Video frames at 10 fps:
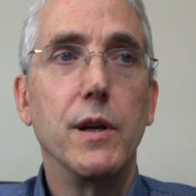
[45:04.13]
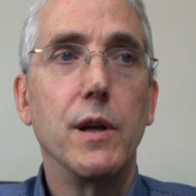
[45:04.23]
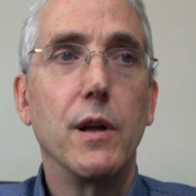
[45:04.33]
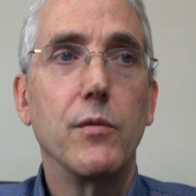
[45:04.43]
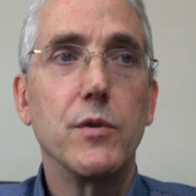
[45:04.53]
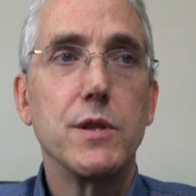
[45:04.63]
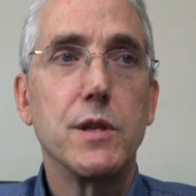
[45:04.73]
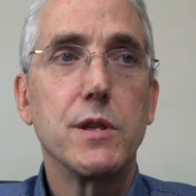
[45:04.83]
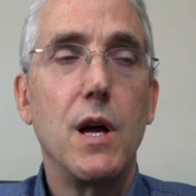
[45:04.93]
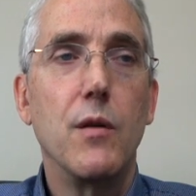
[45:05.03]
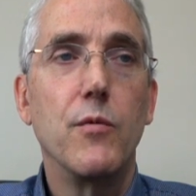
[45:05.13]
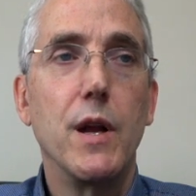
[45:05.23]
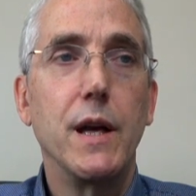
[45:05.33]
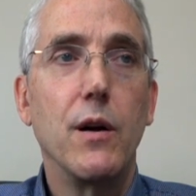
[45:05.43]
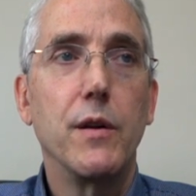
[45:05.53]
In other words, it's not
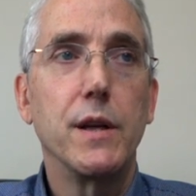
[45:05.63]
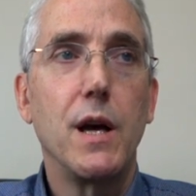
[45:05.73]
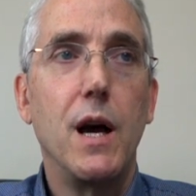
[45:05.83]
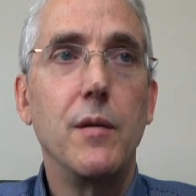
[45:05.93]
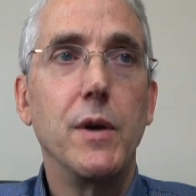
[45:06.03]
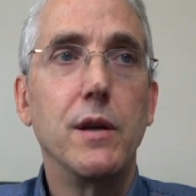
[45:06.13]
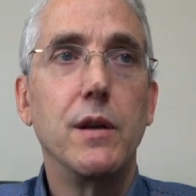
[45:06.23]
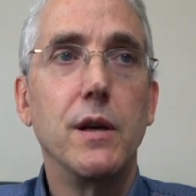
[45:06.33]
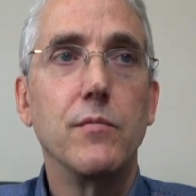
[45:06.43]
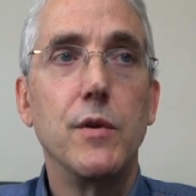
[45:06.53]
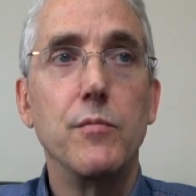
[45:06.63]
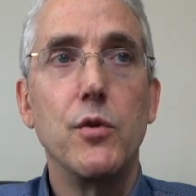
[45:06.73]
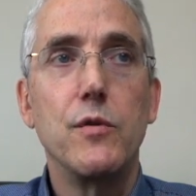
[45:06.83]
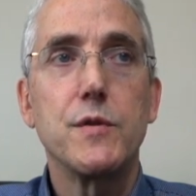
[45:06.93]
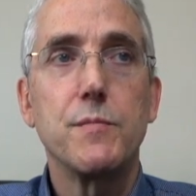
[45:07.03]
running all the time. It
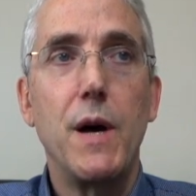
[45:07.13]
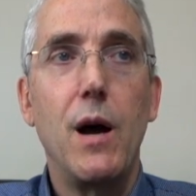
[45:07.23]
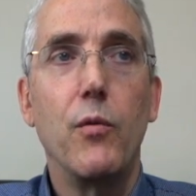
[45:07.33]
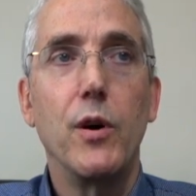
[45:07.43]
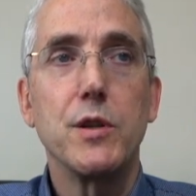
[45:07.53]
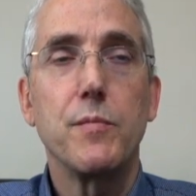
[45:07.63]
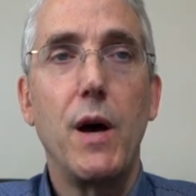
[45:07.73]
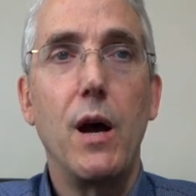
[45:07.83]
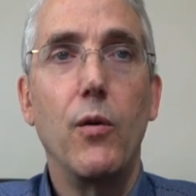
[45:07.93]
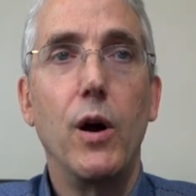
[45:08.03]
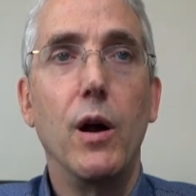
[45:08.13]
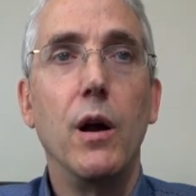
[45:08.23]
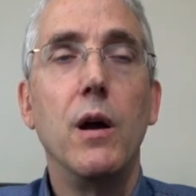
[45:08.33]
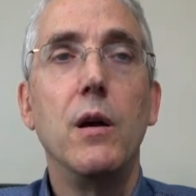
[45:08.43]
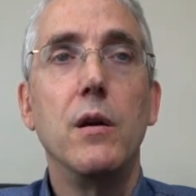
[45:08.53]
removes malware and
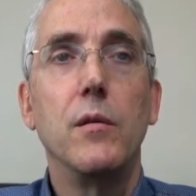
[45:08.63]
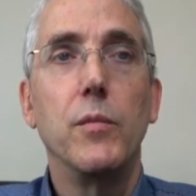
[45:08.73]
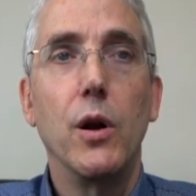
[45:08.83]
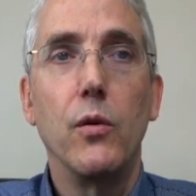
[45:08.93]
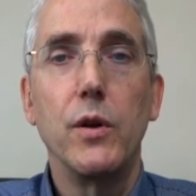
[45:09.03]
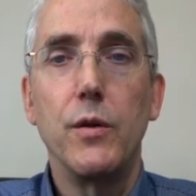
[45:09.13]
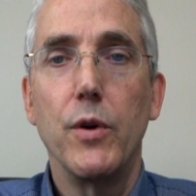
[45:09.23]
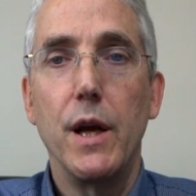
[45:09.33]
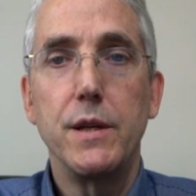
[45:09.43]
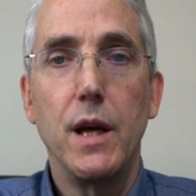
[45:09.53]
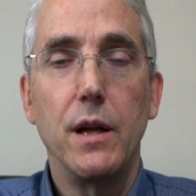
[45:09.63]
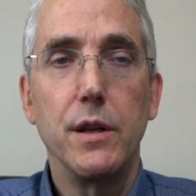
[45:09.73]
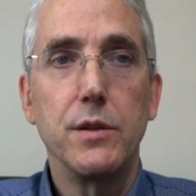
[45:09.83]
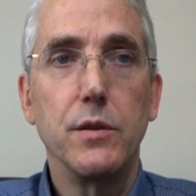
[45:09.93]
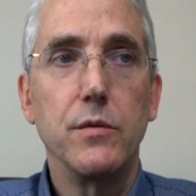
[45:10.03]
spyware, but only when I tell
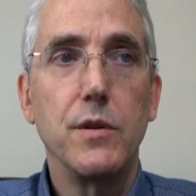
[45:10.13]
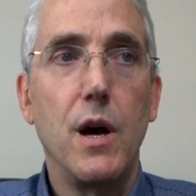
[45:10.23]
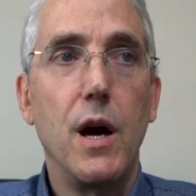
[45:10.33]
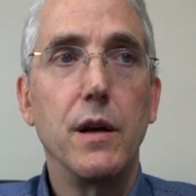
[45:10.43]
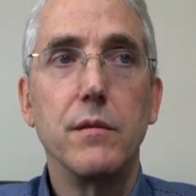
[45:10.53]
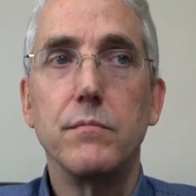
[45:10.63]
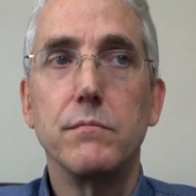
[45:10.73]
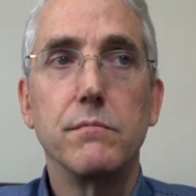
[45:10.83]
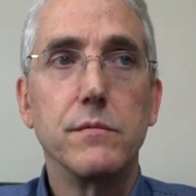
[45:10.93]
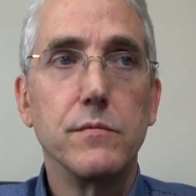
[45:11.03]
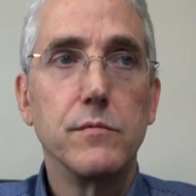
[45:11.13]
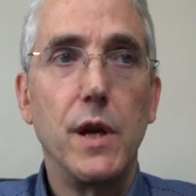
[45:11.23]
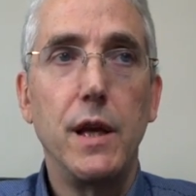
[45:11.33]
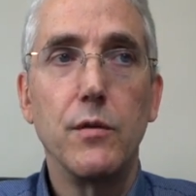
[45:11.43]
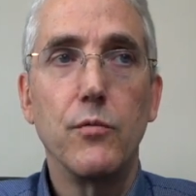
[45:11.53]
it to, not
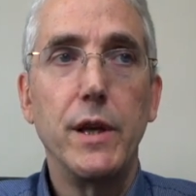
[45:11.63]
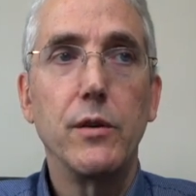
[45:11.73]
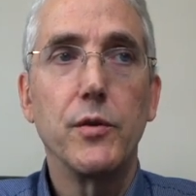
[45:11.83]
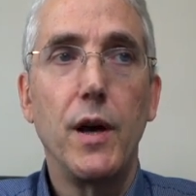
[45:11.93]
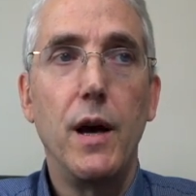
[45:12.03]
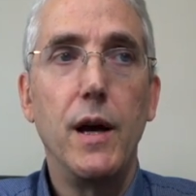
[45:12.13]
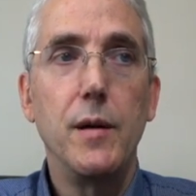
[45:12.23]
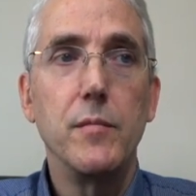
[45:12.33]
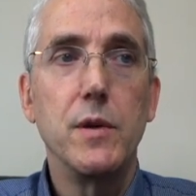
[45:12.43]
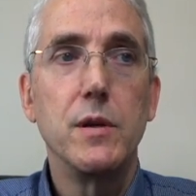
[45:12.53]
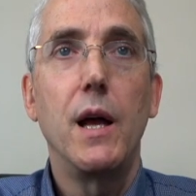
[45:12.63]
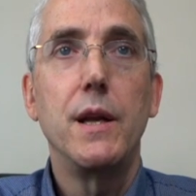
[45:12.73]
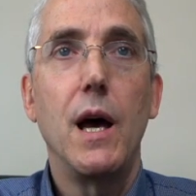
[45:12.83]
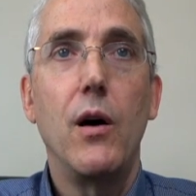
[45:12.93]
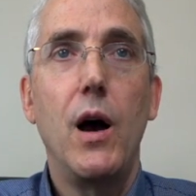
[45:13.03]
in real time.
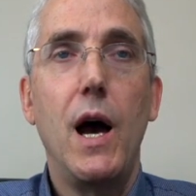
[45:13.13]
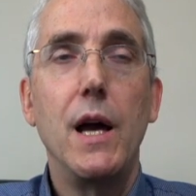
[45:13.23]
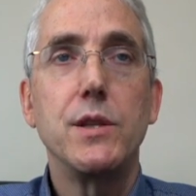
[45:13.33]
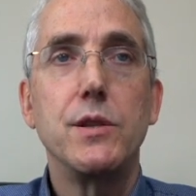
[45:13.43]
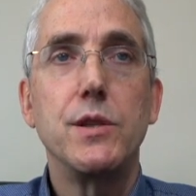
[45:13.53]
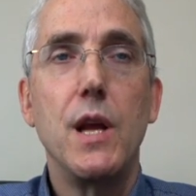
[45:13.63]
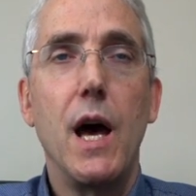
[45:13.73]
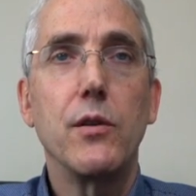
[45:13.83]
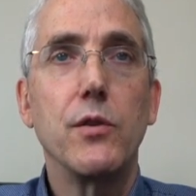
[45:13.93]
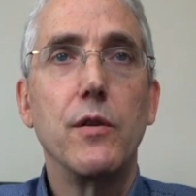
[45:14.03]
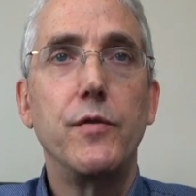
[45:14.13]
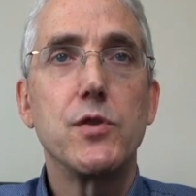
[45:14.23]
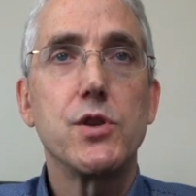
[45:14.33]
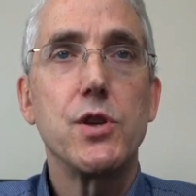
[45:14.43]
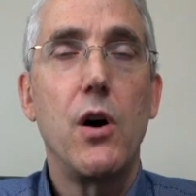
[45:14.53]
Now, I don't know if you
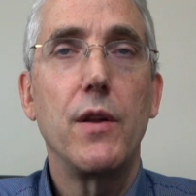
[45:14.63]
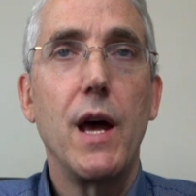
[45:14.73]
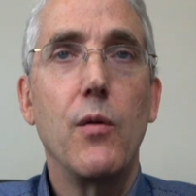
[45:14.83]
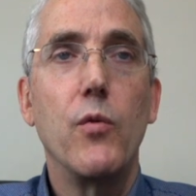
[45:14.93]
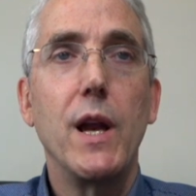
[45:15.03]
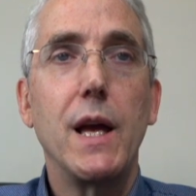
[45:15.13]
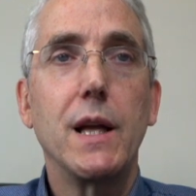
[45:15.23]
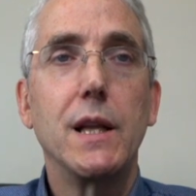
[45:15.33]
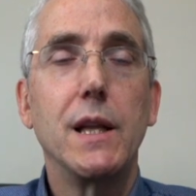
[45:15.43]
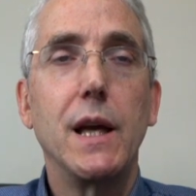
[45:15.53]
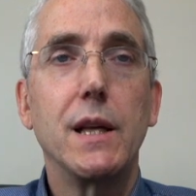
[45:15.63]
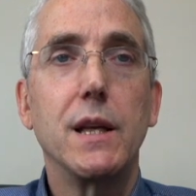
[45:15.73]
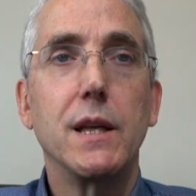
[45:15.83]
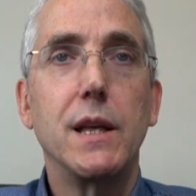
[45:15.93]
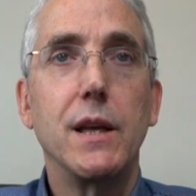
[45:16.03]
saw that. When I
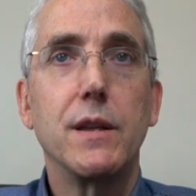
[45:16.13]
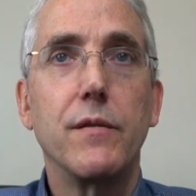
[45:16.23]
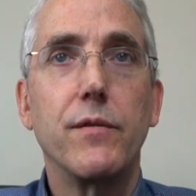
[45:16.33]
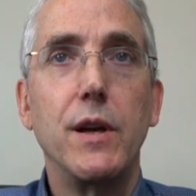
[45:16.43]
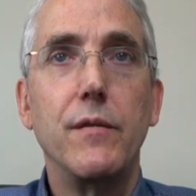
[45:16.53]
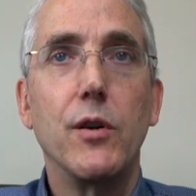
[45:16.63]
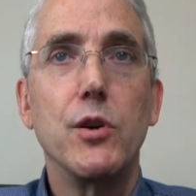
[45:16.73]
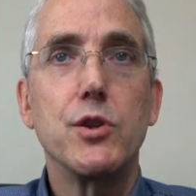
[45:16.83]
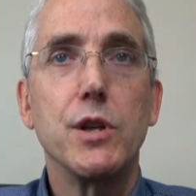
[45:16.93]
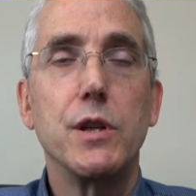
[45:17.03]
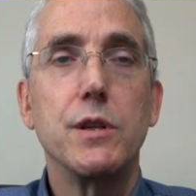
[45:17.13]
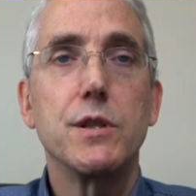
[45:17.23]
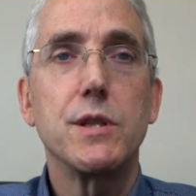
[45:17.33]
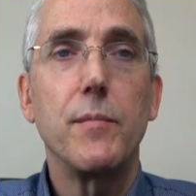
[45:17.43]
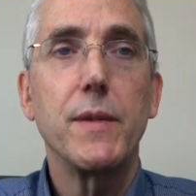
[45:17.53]
clicked get the free version,
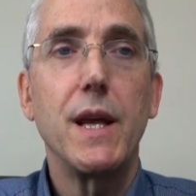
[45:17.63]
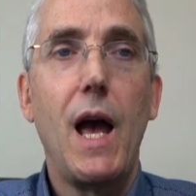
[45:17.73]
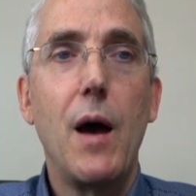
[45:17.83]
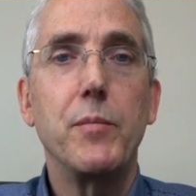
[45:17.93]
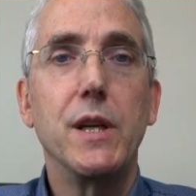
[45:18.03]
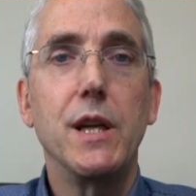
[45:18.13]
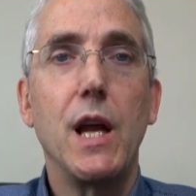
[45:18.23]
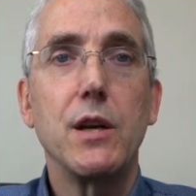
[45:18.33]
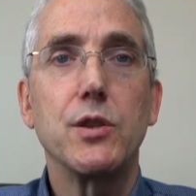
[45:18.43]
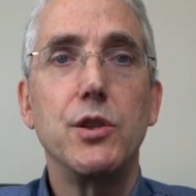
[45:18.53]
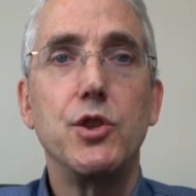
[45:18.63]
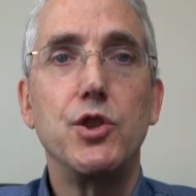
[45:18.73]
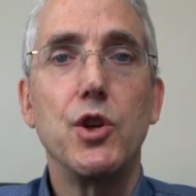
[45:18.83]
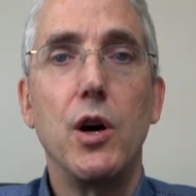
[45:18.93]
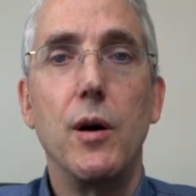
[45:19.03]
something happened. It actually
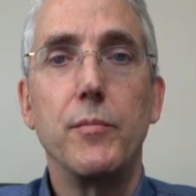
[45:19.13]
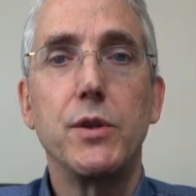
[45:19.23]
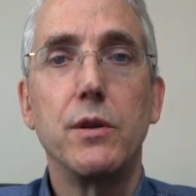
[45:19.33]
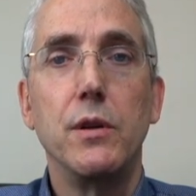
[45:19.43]
jumped